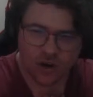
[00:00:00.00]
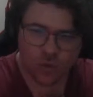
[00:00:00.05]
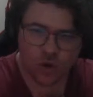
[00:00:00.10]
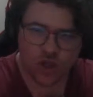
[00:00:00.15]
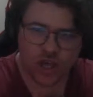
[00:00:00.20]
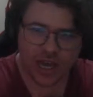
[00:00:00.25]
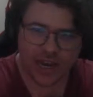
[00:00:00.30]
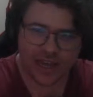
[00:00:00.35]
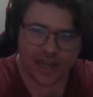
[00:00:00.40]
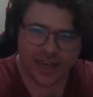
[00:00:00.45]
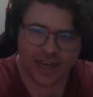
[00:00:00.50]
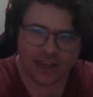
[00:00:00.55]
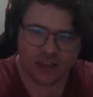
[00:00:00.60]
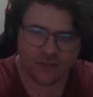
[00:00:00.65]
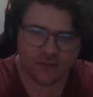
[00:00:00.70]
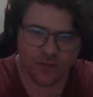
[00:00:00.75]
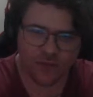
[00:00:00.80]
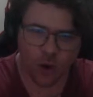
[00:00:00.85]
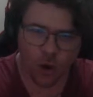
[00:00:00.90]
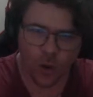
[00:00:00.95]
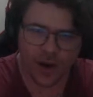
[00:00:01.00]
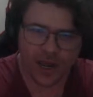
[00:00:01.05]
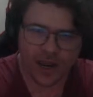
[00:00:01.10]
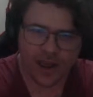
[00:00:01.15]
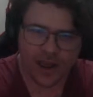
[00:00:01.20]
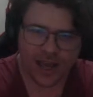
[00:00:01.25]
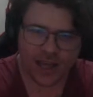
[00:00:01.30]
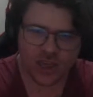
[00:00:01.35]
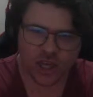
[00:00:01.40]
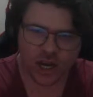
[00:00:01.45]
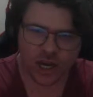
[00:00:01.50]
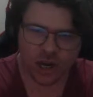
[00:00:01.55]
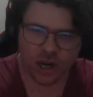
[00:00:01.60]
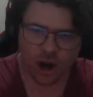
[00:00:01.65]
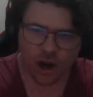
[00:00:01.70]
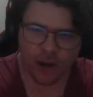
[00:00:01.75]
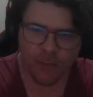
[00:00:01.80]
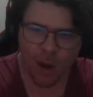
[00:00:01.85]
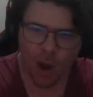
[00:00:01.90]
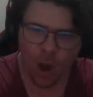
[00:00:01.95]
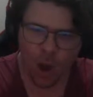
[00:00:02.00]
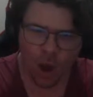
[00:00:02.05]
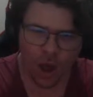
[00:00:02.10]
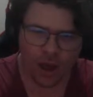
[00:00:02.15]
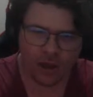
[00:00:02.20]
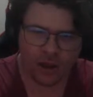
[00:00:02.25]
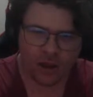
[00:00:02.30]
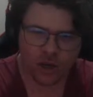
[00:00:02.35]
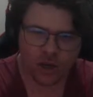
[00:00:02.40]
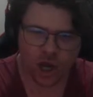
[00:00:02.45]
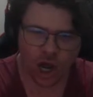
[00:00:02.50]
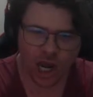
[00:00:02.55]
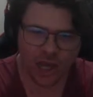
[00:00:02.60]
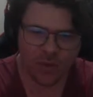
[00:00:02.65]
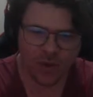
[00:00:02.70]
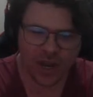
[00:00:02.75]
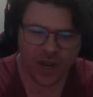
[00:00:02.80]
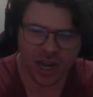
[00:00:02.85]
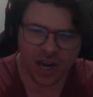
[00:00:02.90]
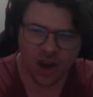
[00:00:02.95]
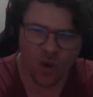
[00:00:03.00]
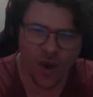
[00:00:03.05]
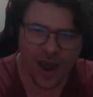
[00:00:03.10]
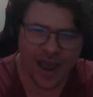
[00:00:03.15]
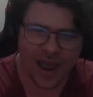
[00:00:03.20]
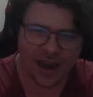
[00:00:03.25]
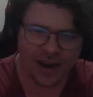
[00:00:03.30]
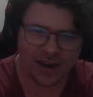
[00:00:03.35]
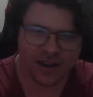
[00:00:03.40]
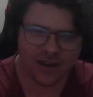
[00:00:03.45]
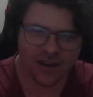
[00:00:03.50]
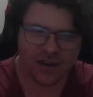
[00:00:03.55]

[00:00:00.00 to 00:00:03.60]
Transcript: Rochelle kicks it forward. It's going to go to Moore. Collingwood are going to win.